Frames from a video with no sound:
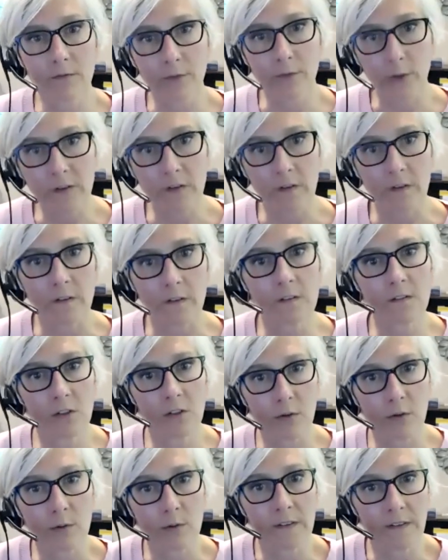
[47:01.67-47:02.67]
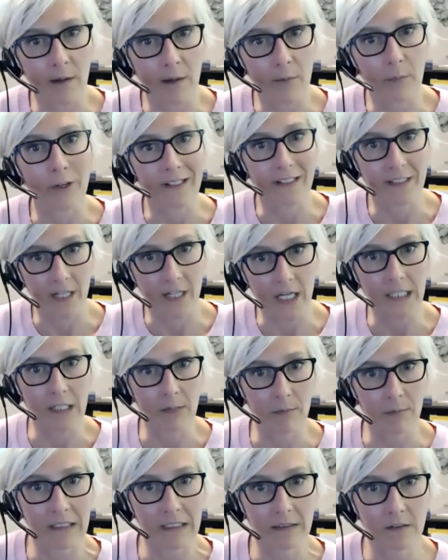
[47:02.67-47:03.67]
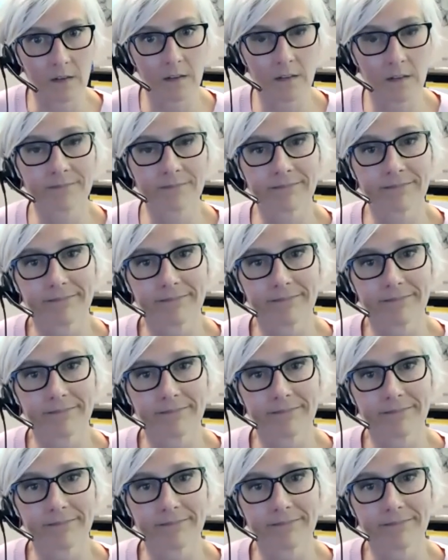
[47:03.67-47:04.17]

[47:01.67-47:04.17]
versus two separate documents.